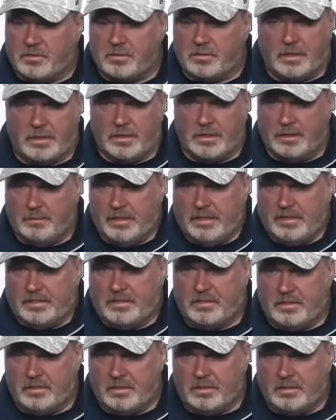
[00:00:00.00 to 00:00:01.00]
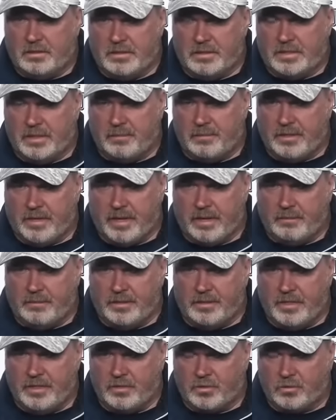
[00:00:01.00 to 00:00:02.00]
Or I mean, it's, you know, it's the same thing
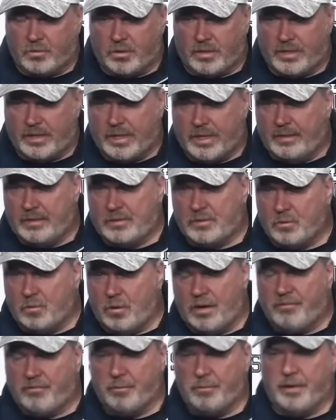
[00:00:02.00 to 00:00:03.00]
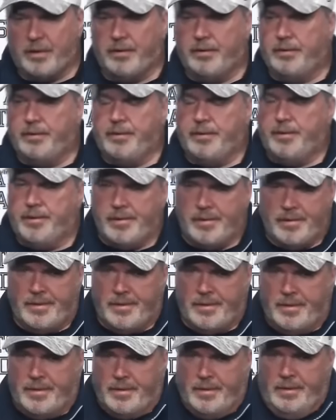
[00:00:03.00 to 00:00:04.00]
happened to Detroit. The game gets away from you,
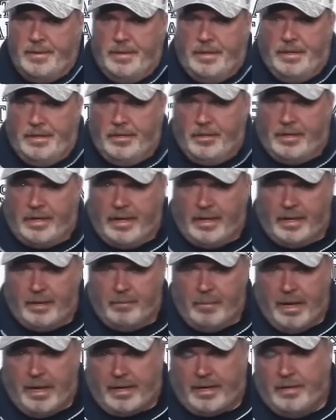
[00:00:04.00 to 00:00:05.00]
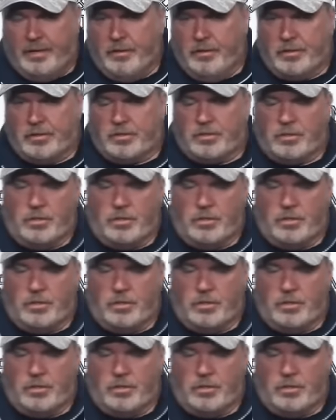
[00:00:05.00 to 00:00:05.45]
and you can't get back into it.